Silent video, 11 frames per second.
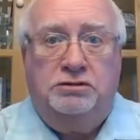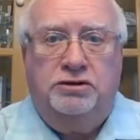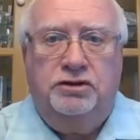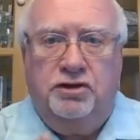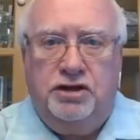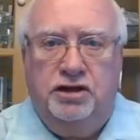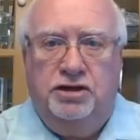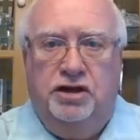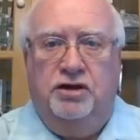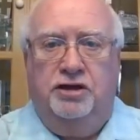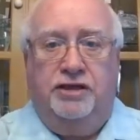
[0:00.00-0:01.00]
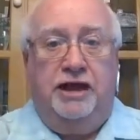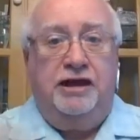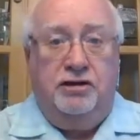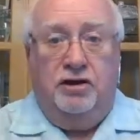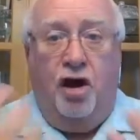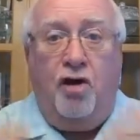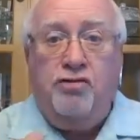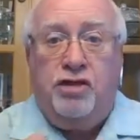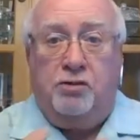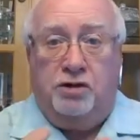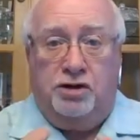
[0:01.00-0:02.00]
You can do it." They didn't know
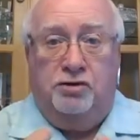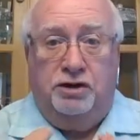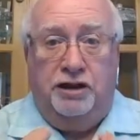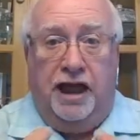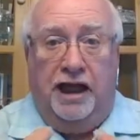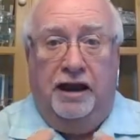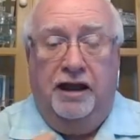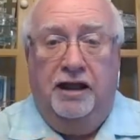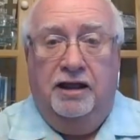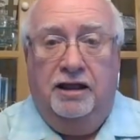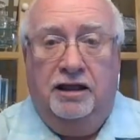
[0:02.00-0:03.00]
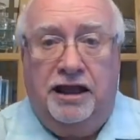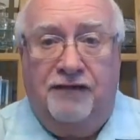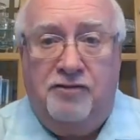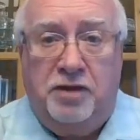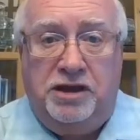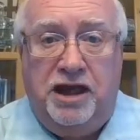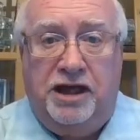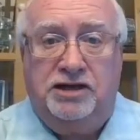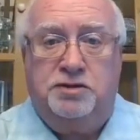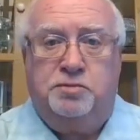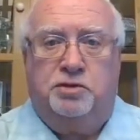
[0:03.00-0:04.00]
they were doing that, giving me that
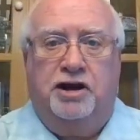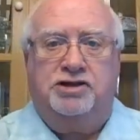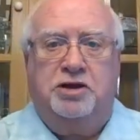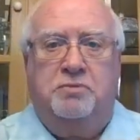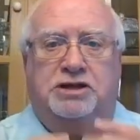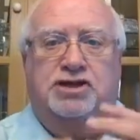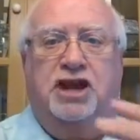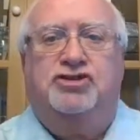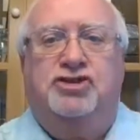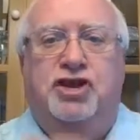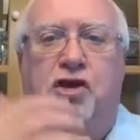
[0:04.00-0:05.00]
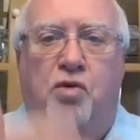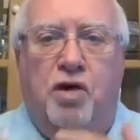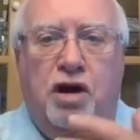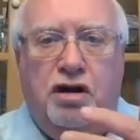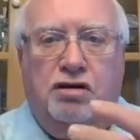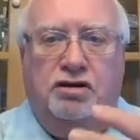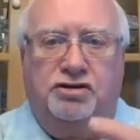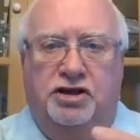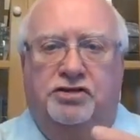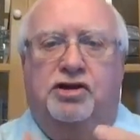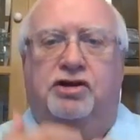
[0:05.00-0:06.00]
inspiration, but just their
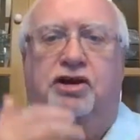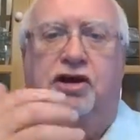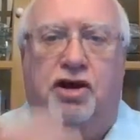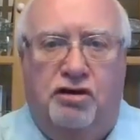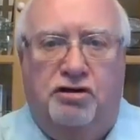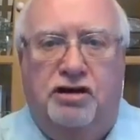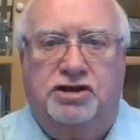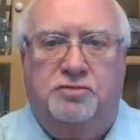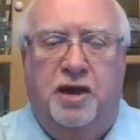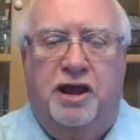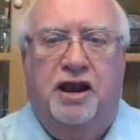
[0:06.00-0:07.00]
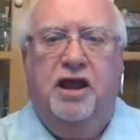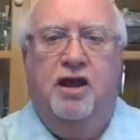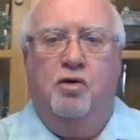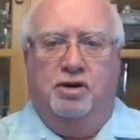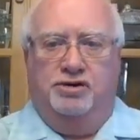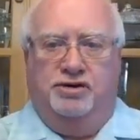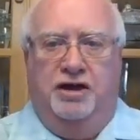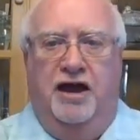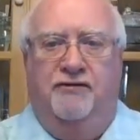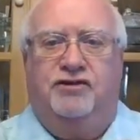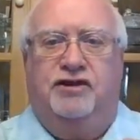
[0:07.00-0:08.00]
words and their encouragement was
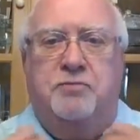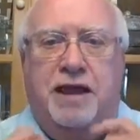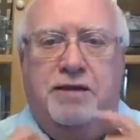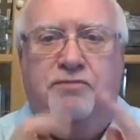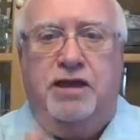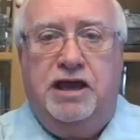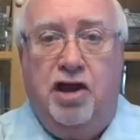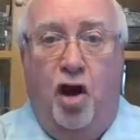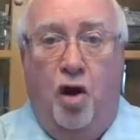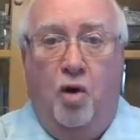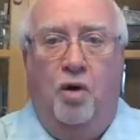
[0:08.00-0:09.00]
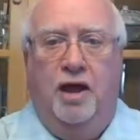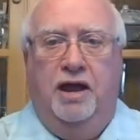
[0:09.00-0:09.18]
enough to make me go